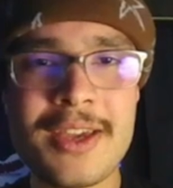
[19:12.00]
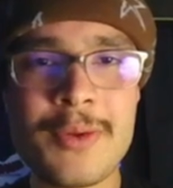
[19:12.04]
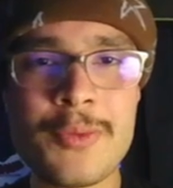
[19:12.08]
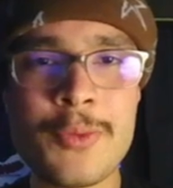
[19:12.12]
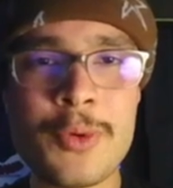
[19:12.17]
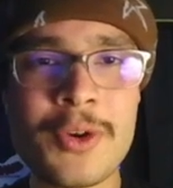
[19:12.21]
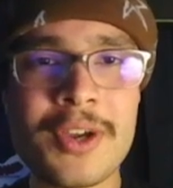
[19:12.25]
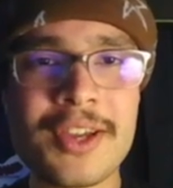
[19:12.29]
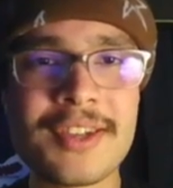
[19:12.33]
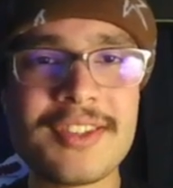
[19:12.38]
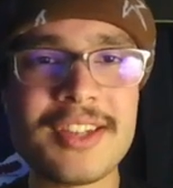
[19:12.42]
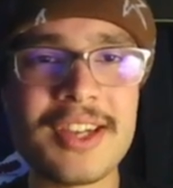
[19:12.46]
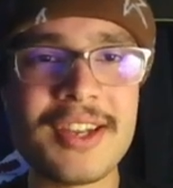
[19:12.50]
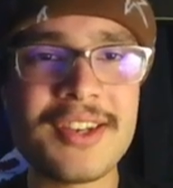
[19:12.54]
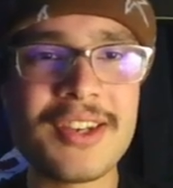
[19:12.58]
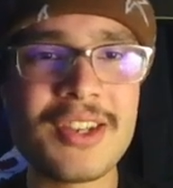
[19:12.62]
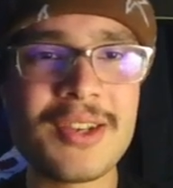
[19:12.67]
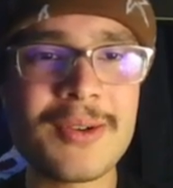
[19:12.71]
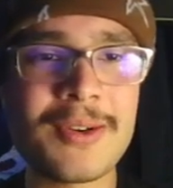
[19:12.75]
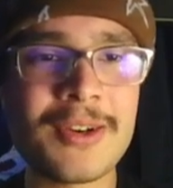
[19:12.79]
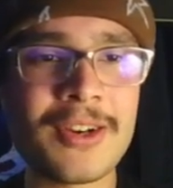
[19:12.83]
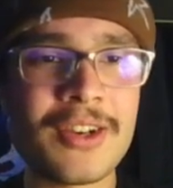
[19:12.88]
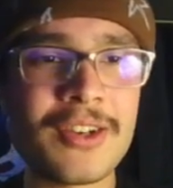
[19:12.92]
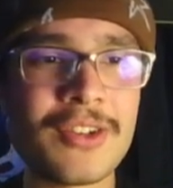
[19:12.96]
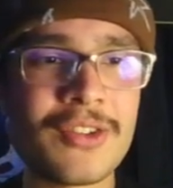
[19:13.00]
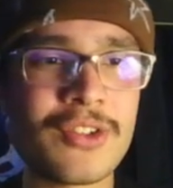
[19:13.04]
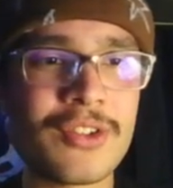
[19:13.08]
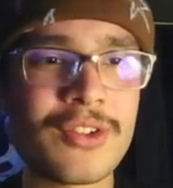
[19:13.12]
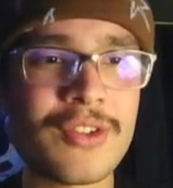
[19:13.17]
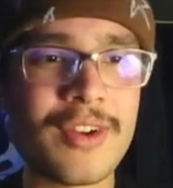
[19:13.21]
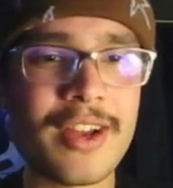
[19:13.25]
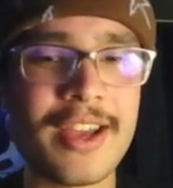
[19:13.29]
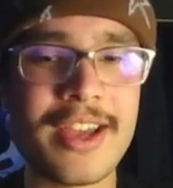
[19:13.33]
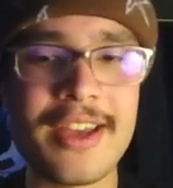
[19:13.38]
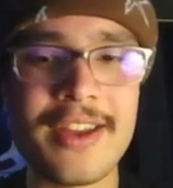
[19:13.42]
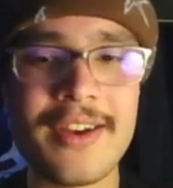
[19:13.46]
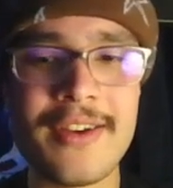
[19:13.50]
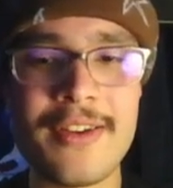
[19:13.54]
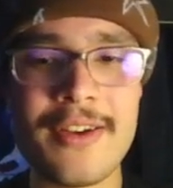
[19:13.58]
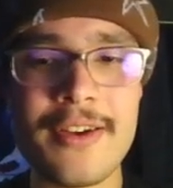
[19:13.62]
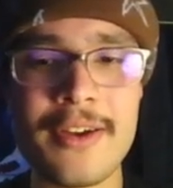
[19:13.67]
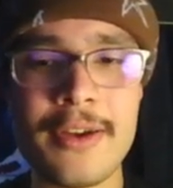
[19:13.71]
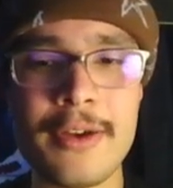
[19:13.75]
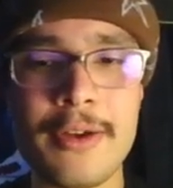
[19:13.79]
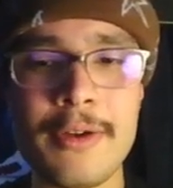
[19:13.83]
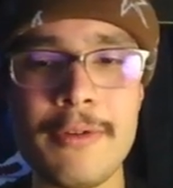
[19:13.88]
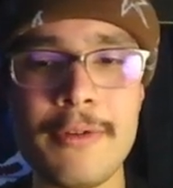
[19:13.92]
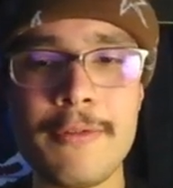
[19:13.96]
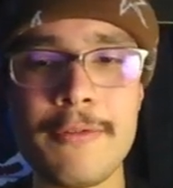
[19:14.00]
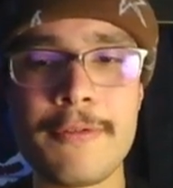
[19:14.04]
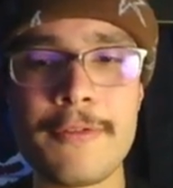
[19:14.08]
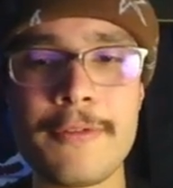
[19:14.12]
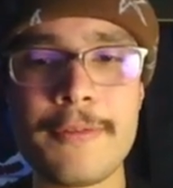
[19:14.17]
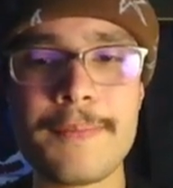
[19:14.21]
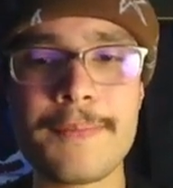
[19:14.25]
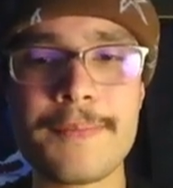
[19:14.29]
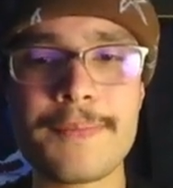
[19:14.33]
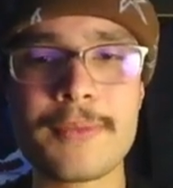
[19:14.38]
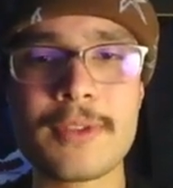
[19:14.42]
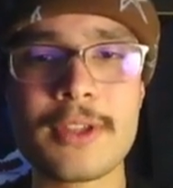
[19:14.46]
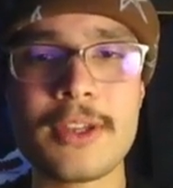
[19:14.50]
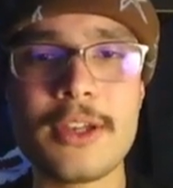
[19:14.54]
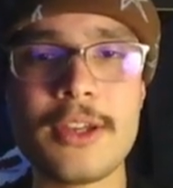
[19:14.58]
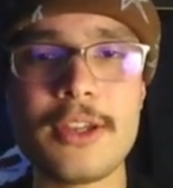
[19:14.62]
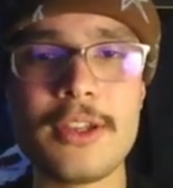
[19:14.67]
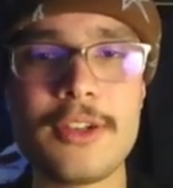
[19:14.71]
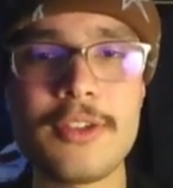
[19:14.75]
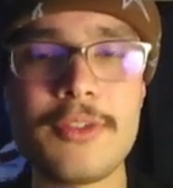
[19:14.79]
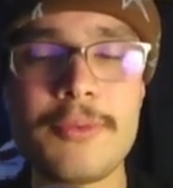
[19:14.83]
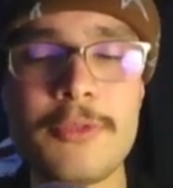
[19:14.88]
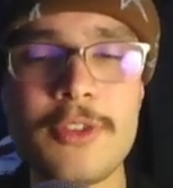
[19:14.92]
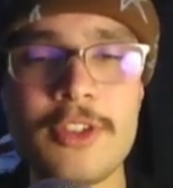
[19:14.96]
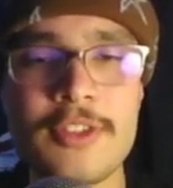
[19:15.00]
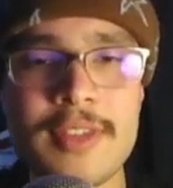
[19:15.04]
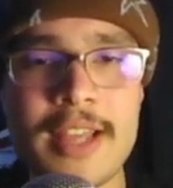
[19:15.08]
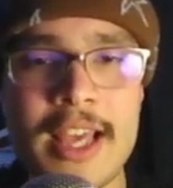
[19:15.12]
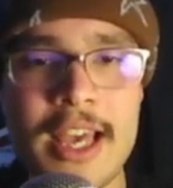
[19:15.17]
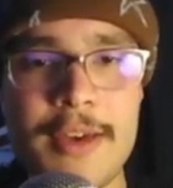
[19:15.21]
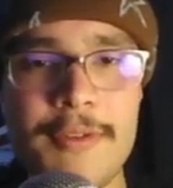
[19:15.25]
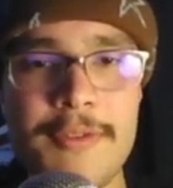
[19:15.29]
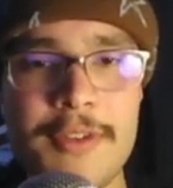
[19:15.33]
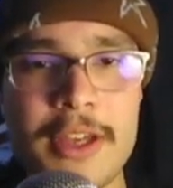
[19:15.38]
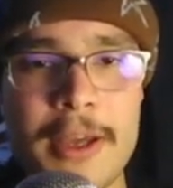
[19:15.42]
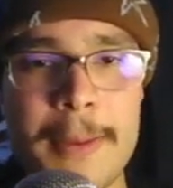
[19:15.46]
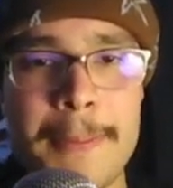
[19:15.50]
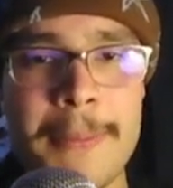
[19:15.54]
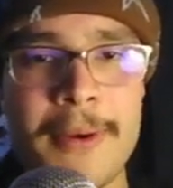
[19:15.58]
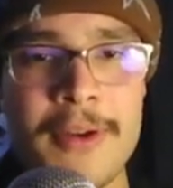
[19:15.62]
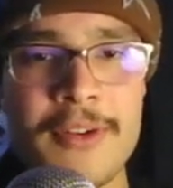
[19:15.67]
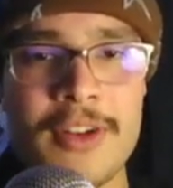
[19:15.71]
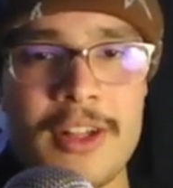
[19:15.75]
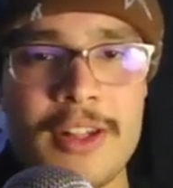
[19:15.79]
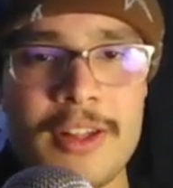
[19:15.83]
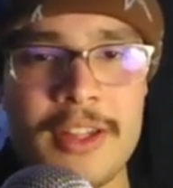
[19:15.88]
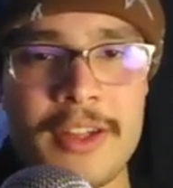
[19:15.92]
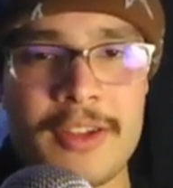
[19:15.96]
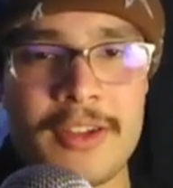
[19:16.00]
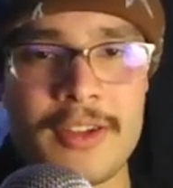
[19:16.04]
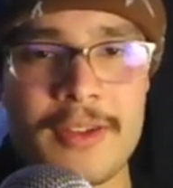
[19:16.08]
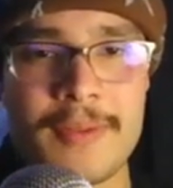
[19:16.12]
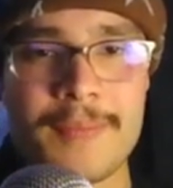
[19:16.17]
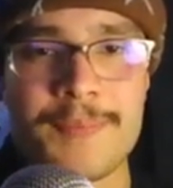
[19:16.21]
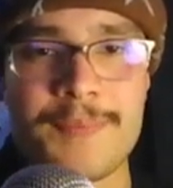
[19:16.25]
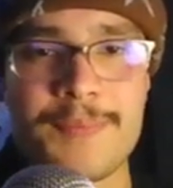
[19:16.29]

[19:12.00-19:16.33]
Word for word: we'll continue our trend of just having a bunch like